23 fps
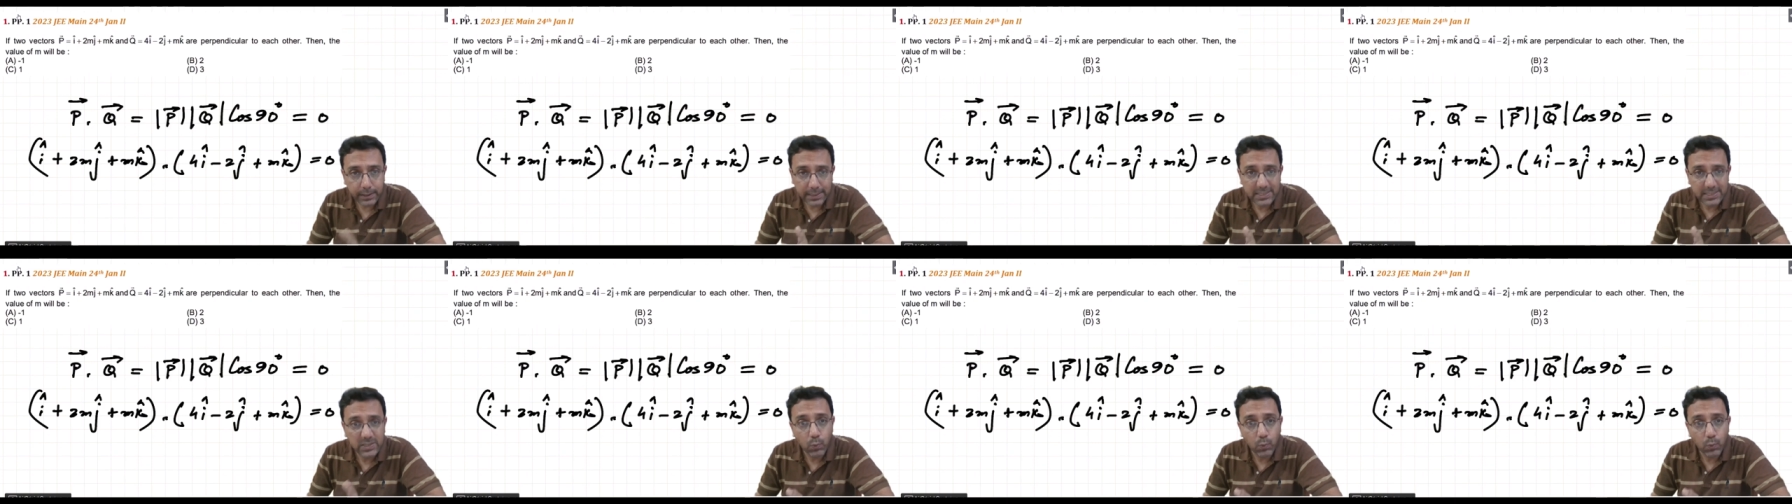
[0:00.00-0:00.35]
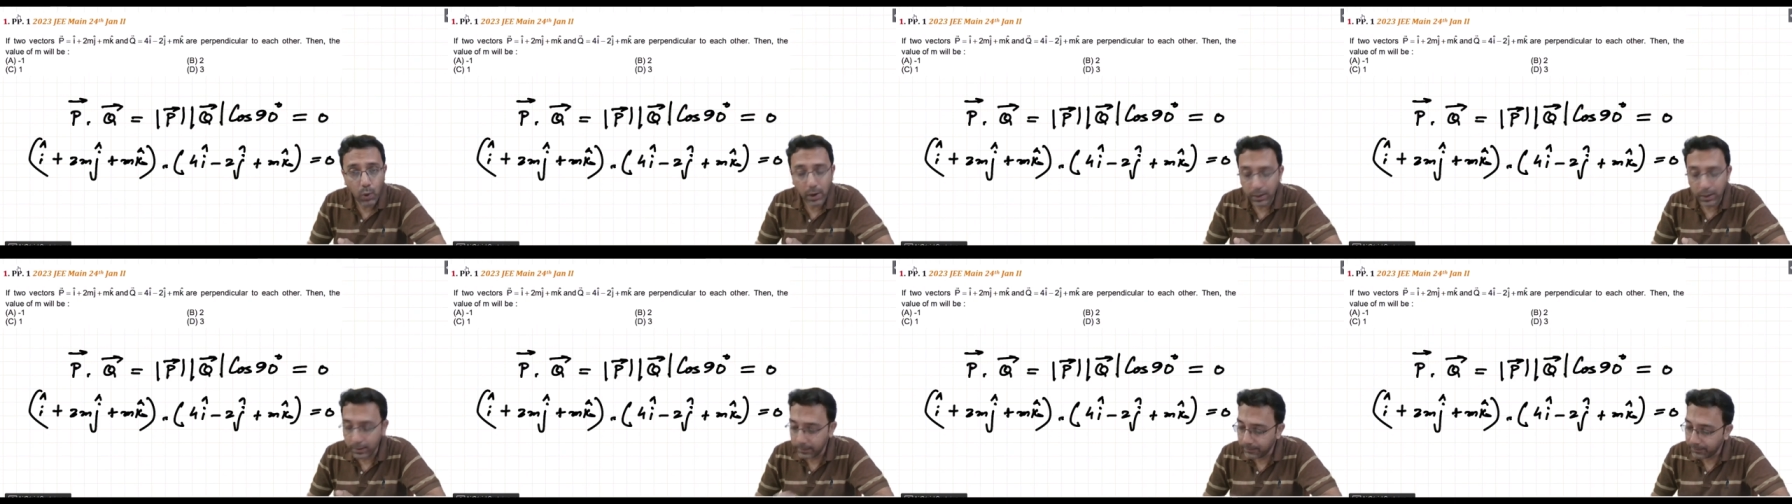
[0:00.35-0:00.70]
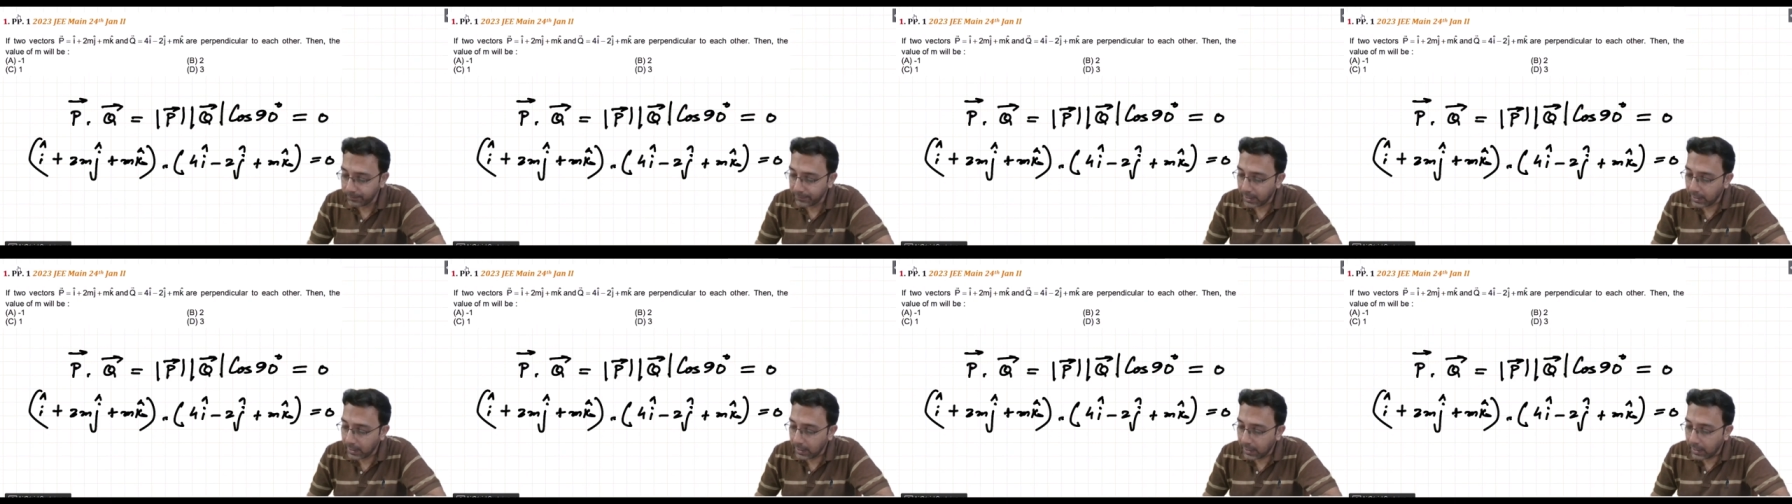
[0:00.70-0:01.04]
is 1
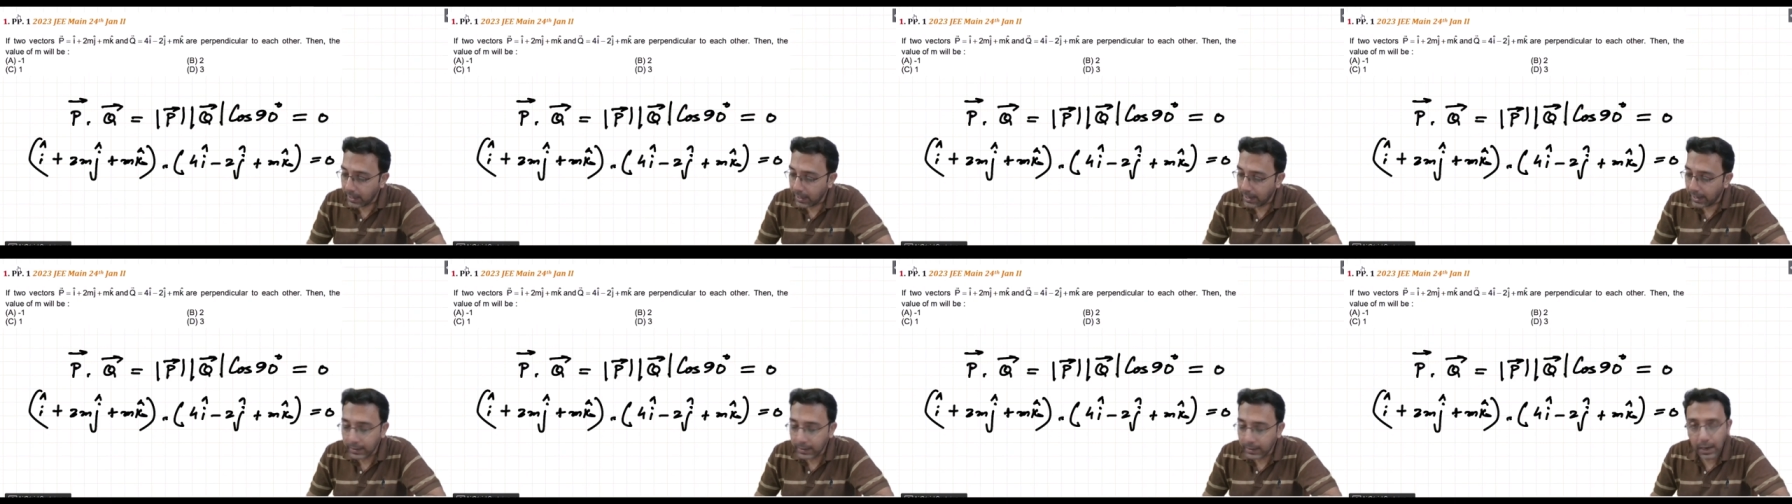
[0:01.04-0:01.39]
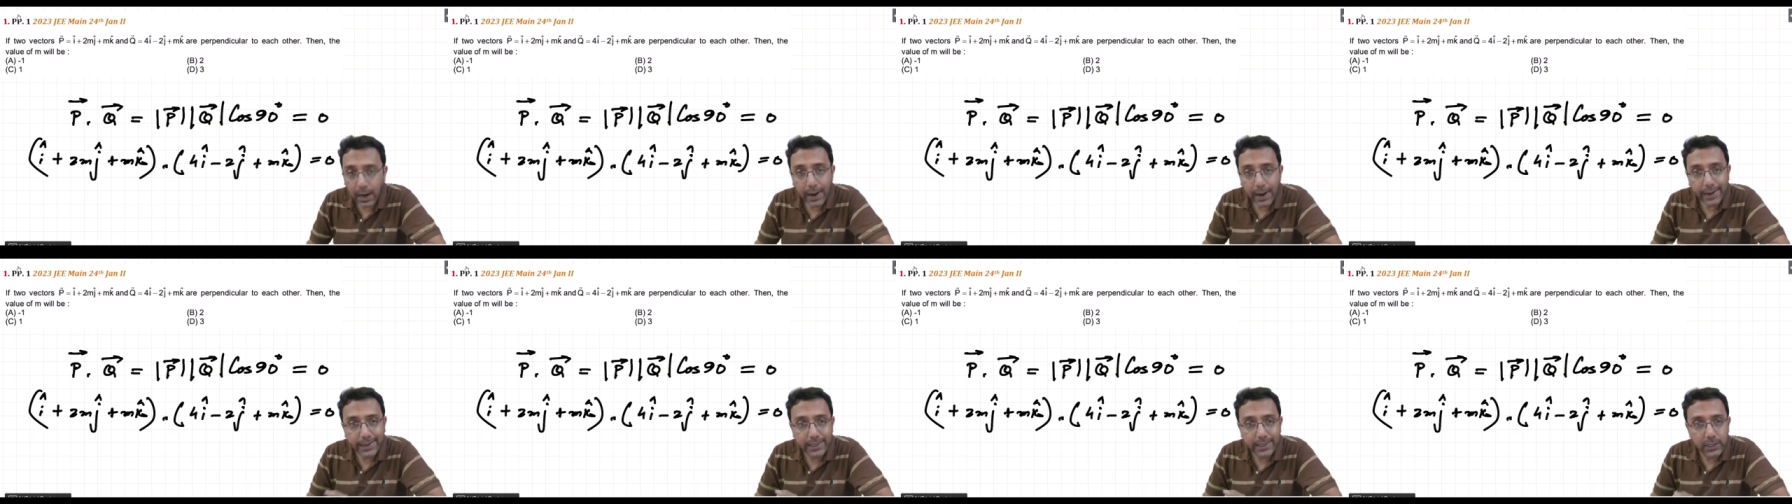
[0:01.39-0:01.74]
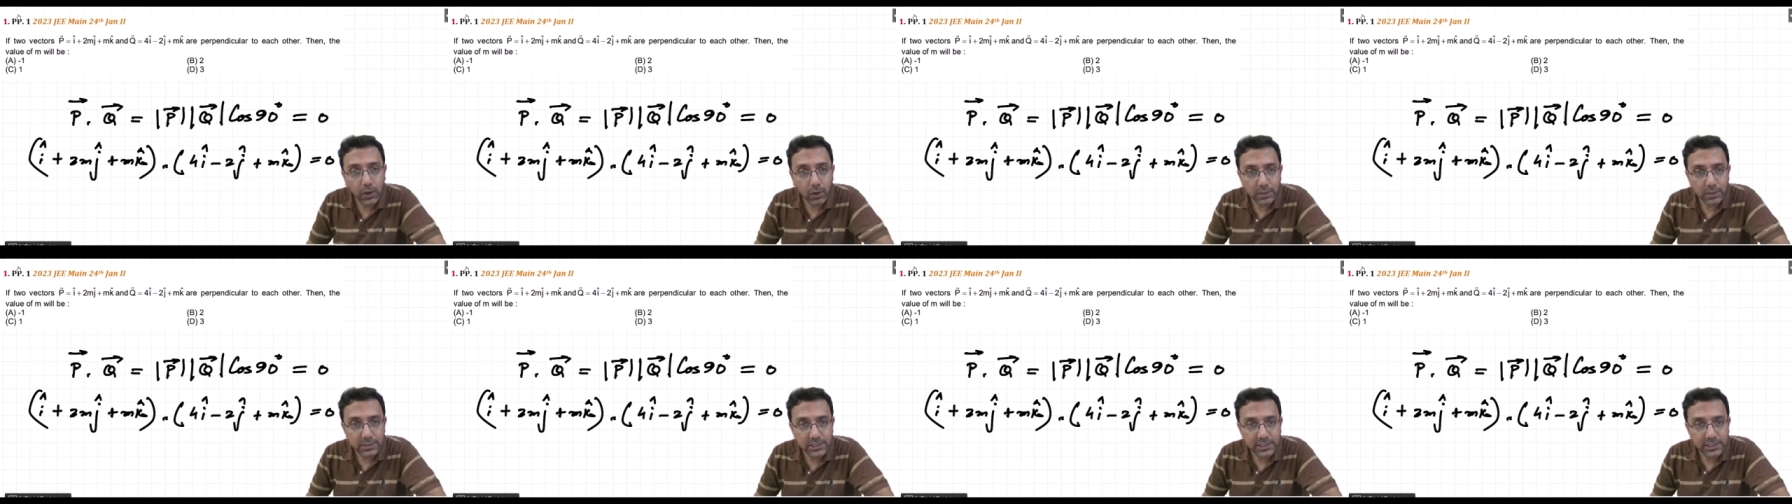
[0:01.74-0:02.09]
and I
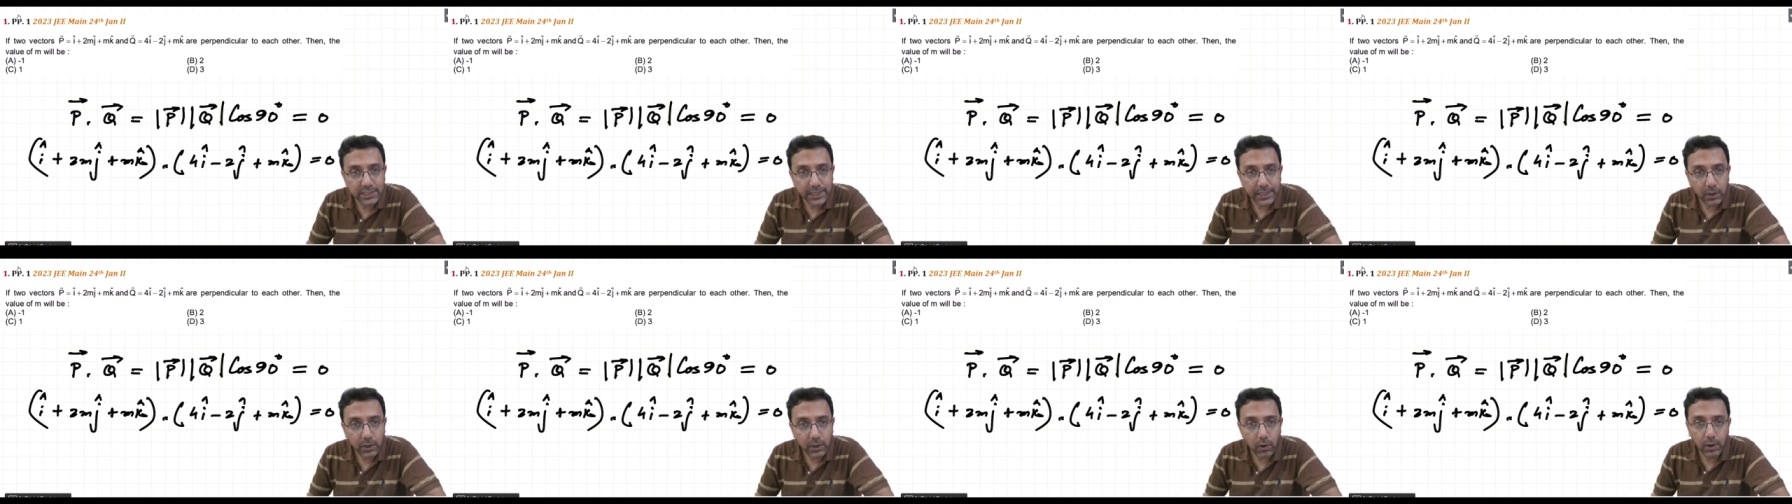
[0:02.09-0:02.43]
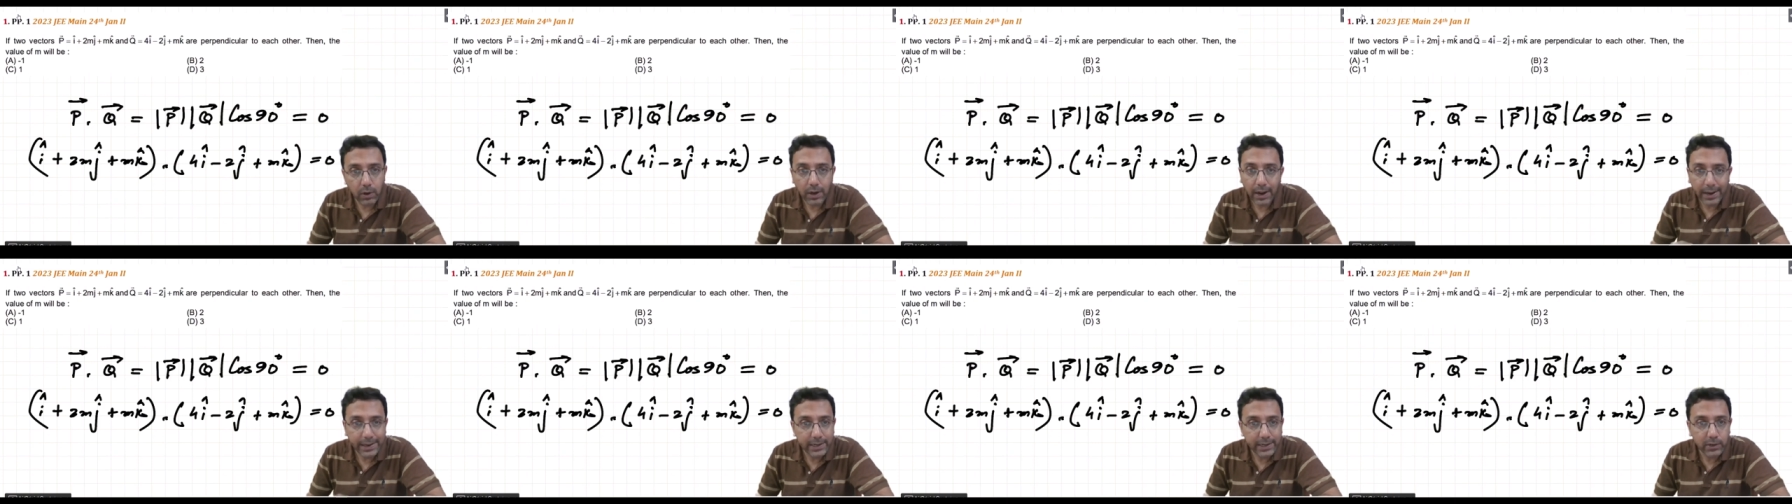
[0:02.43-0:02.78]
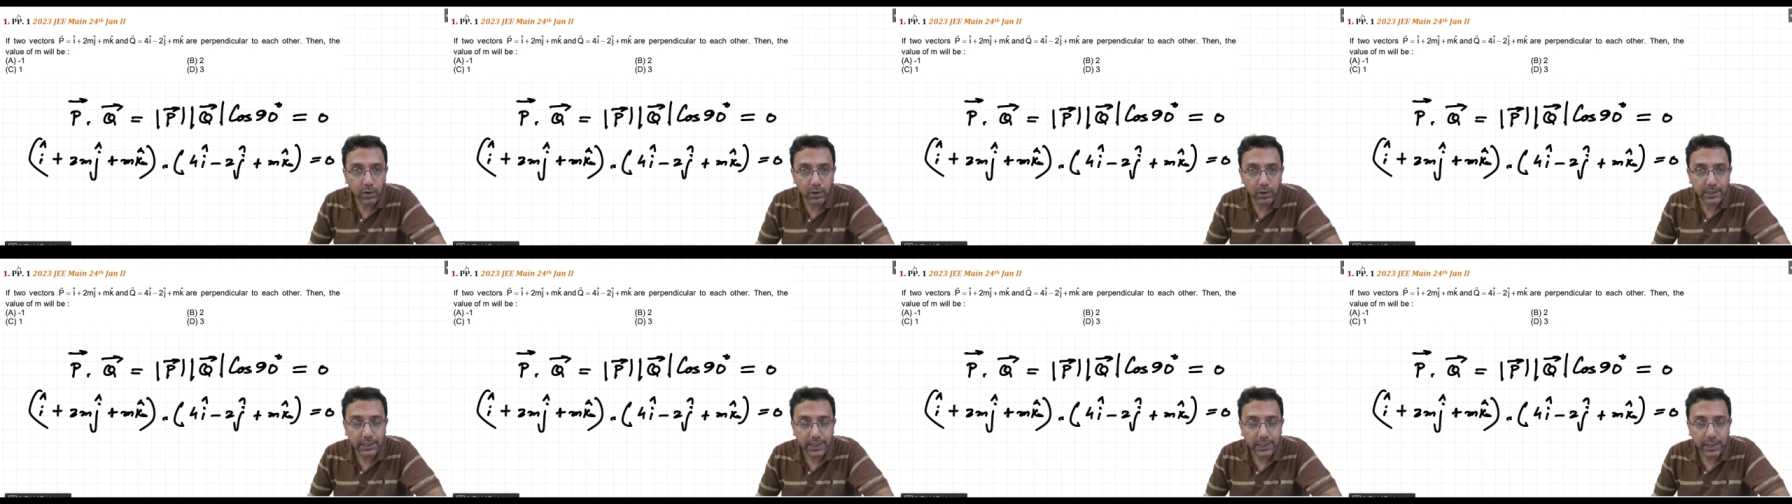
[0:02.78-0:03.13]
dot j or I
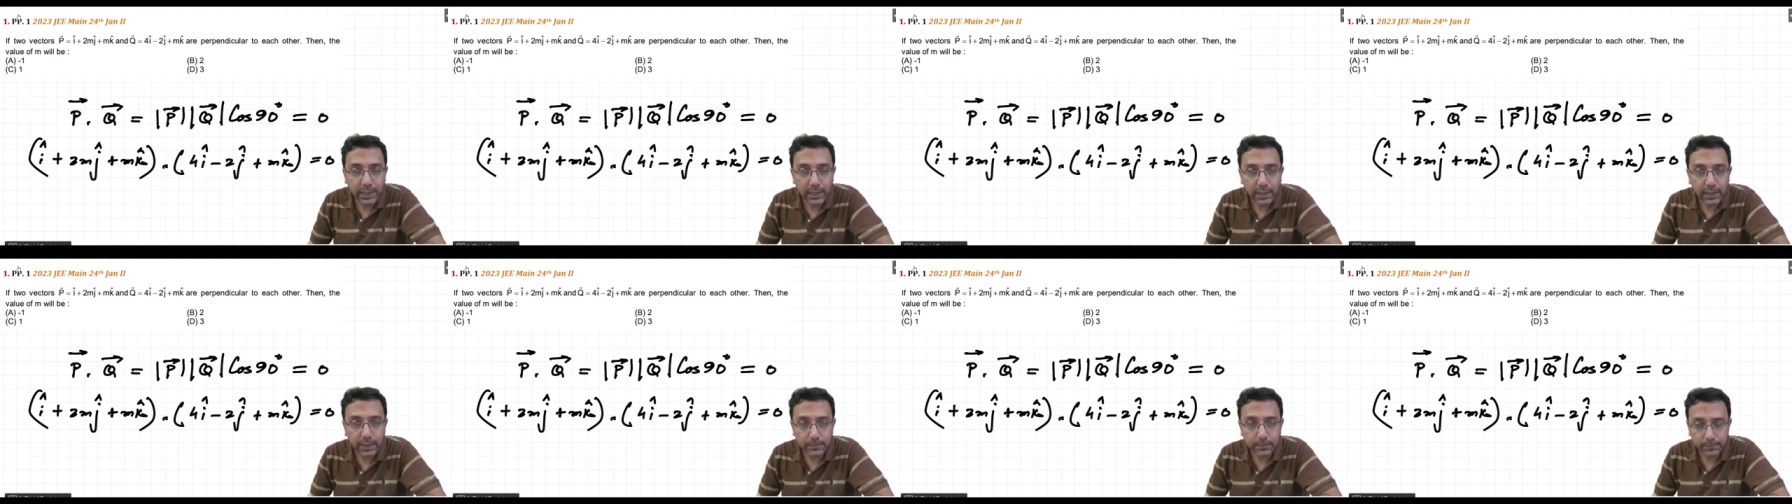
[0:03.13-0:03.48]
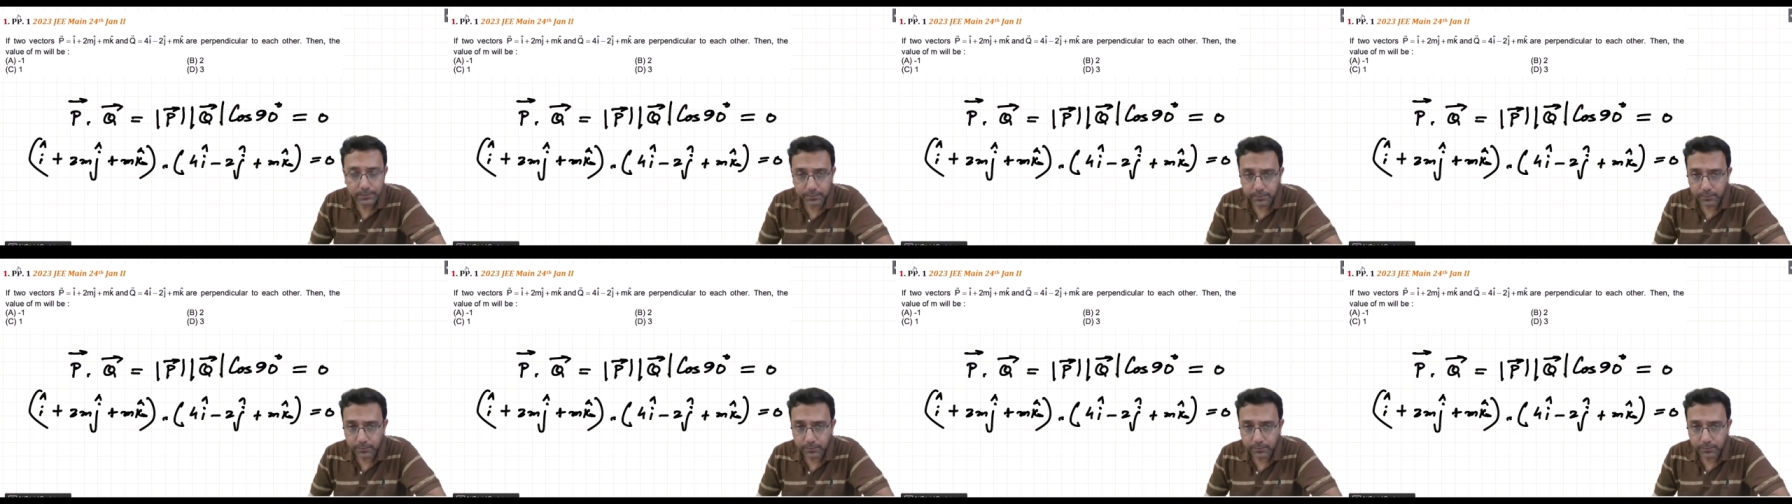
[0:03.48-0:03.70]
dot k